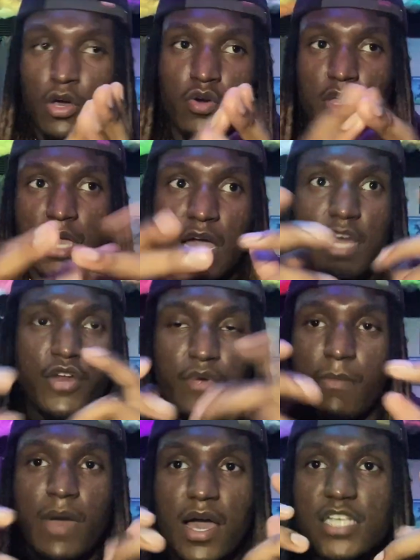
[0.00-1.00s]
oh, it kind of
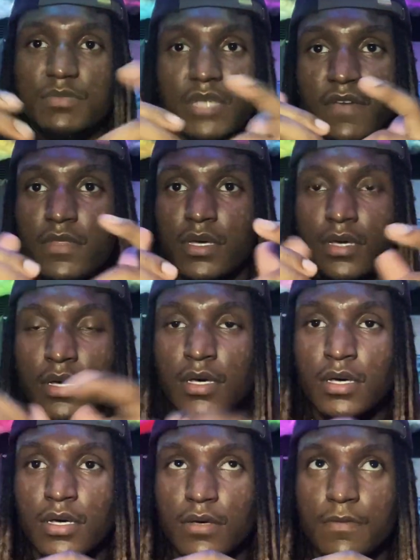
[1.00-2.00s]
reminds me of the
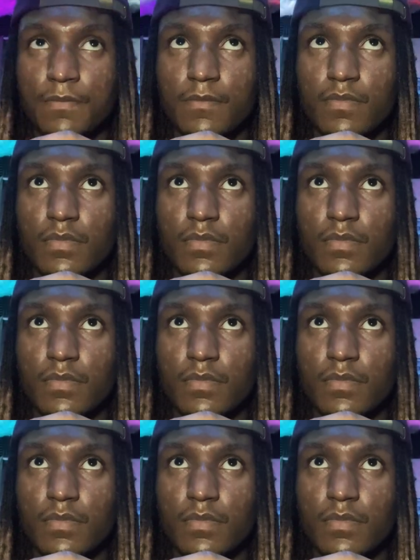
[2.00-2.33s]
um,